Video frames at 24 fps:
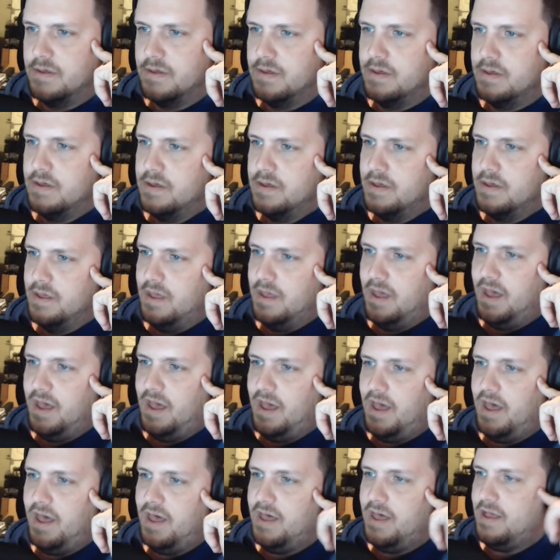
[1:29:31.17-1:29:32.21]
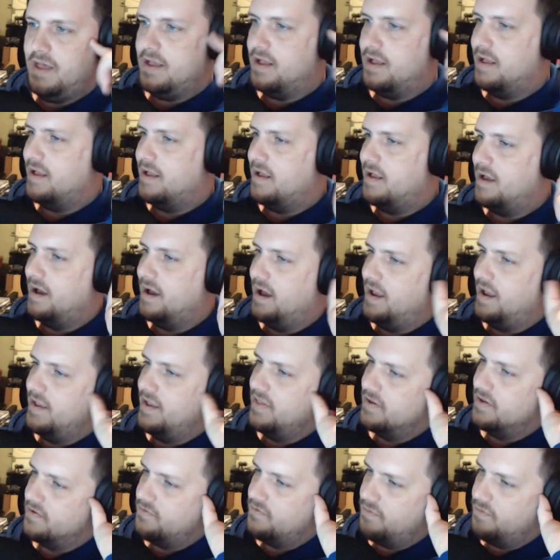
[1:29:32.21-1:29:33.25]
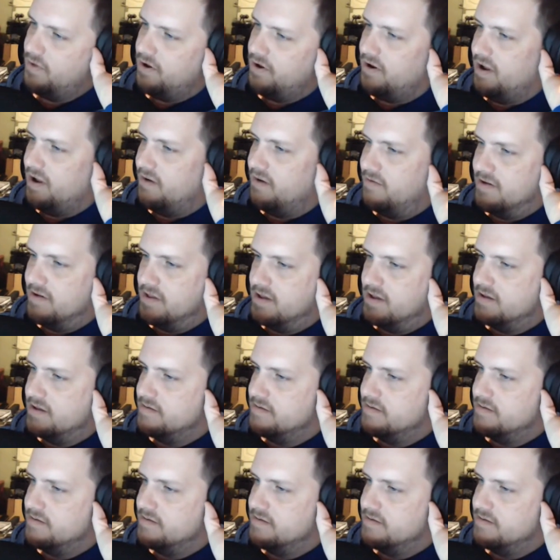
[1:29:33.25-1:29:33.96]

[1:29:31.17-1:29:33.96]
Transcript: Okay. Kind of looks familiar, not really.